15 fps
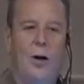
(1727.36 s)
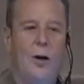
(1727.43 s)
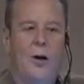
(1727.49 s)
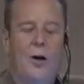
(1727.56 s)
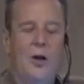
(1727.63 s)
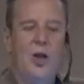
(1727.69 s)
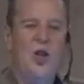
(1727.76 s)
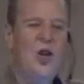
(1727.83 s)

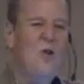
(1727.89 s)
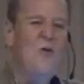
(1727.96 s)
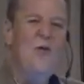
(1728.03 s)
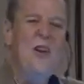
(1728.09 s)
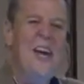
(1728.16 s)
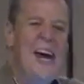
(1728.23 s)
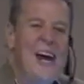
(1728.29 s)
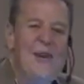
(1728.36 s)
where
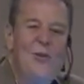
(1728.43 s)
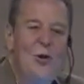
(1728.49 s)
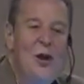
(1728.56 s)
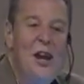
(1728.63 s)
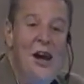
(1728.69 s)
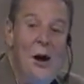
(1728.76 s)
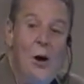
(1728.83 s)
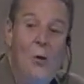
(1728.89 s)
you
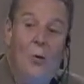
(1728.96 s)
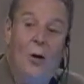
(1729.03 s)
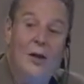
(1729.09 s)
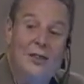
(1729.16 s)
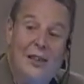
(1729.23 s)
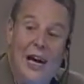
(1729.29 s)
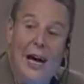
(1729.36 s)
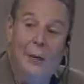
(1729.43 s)
never
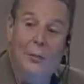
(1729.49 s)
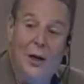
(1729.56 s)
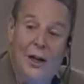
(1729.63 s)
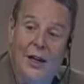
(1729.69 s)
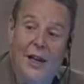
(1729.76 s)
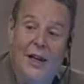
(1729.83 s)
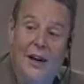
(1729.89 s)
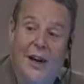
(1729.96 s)
know what's
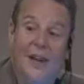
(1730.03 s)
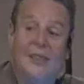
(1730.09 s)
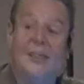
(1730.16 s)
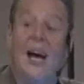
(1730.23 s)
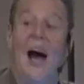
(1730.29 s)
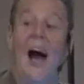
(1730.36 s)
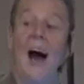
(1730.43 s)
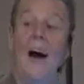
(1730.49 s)
happening at
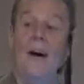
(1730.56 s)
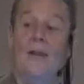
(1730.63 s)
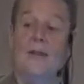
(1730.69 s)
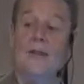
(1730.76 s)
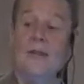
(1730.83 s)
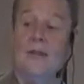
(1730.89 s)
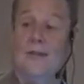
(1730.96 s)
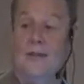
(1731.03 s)
God's
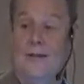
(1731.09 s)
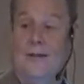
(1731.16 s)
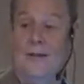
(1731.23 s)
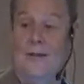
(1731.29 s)
house.